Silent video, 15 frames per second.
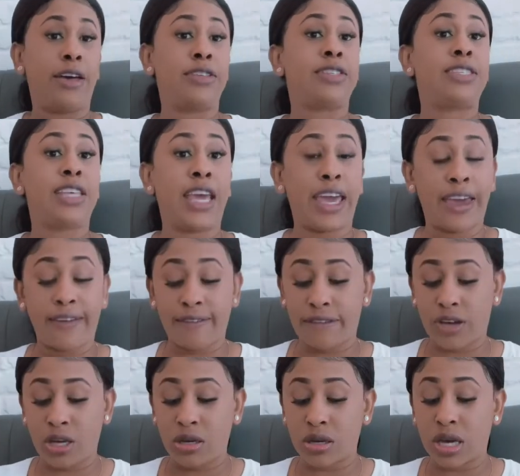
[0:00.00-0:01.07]
save.
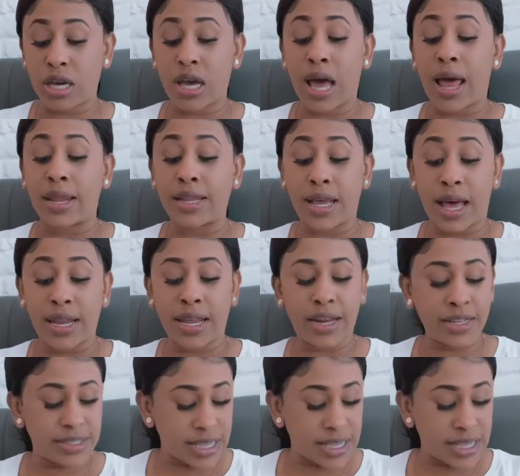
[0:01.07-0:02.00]
A lot of